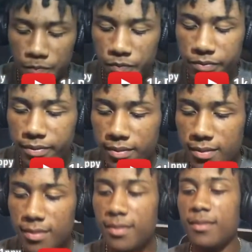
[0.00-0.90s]

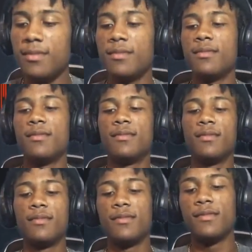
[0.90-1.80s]

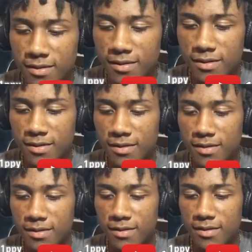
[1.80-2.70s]

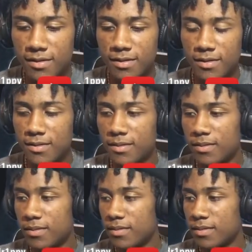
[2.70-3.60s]

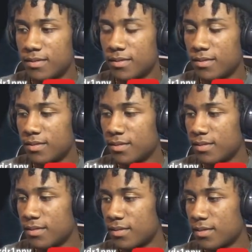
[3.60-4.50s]

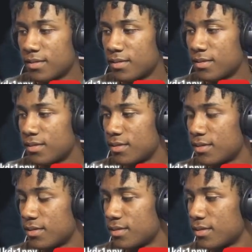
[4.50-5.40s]

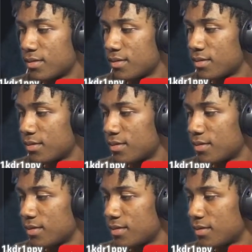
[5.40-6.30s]

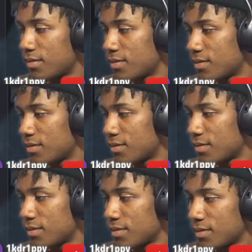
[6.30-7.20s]

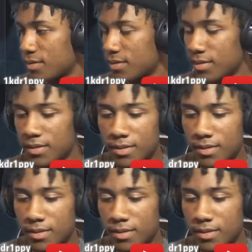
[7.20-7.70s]
(silence)